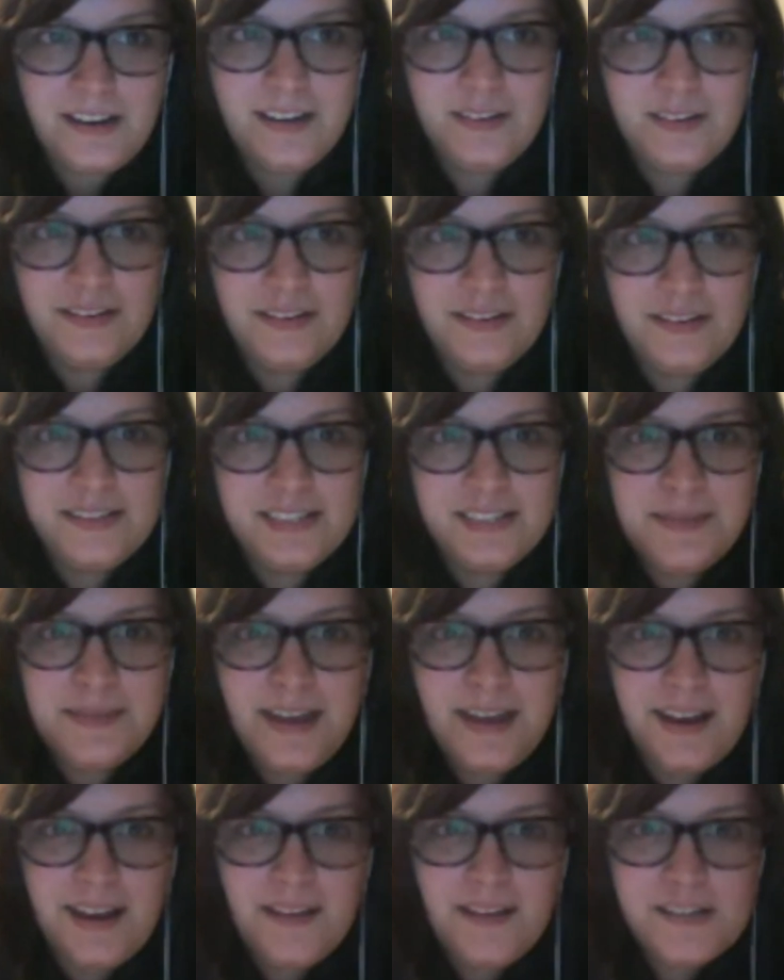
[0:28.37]
and I was like, man,
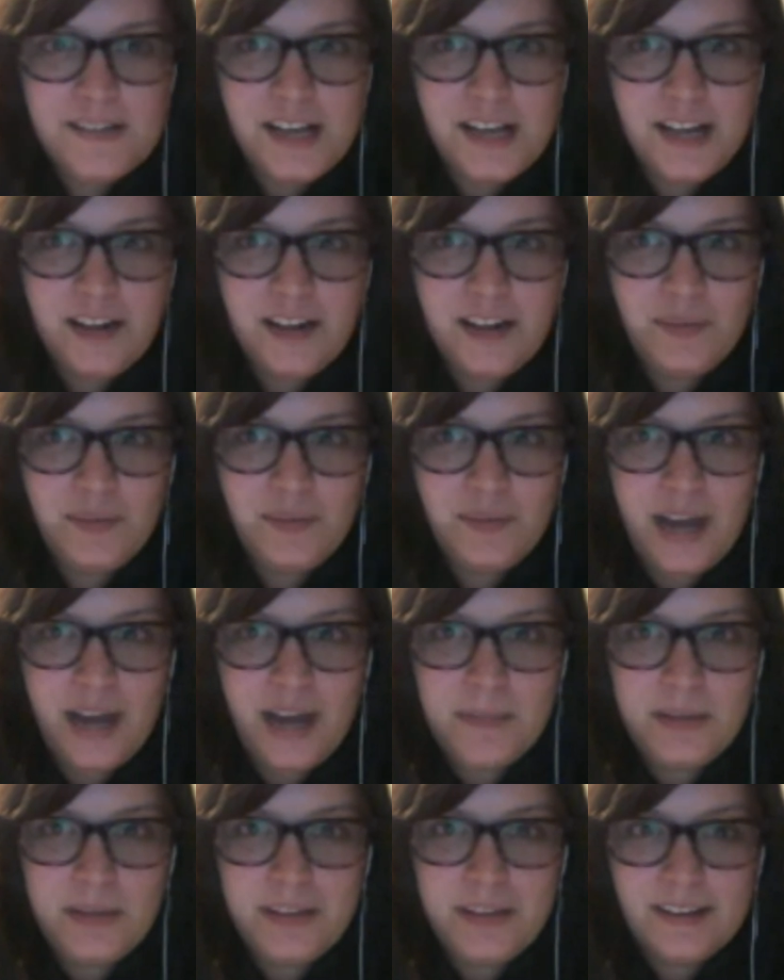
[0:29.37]
I wish I had an old
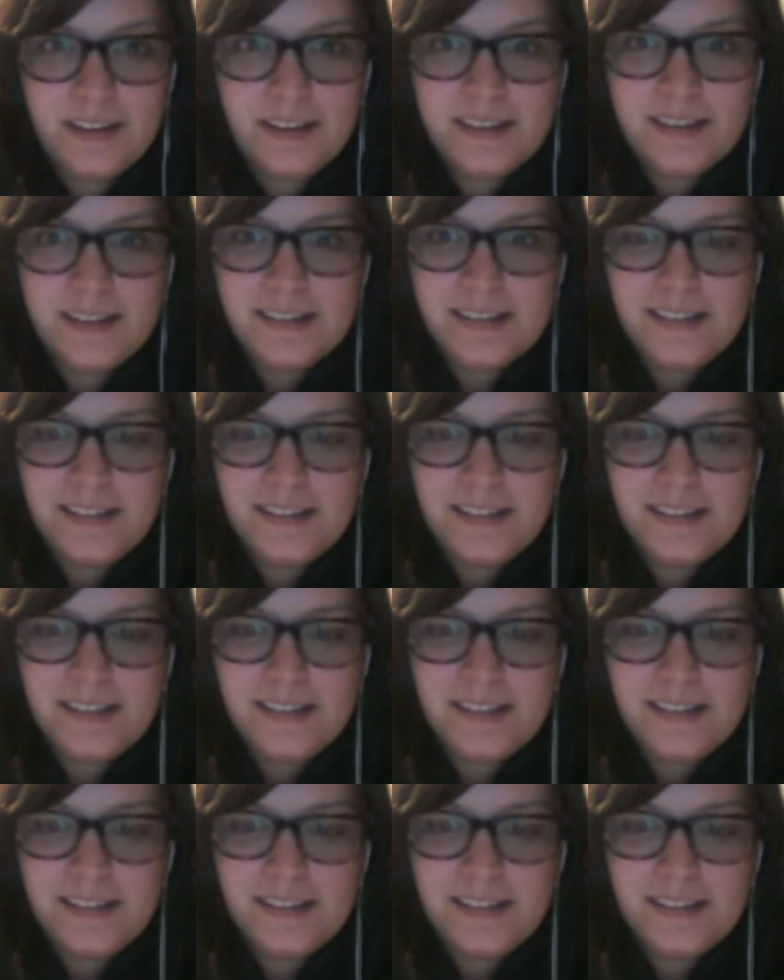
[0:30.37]
copy of this.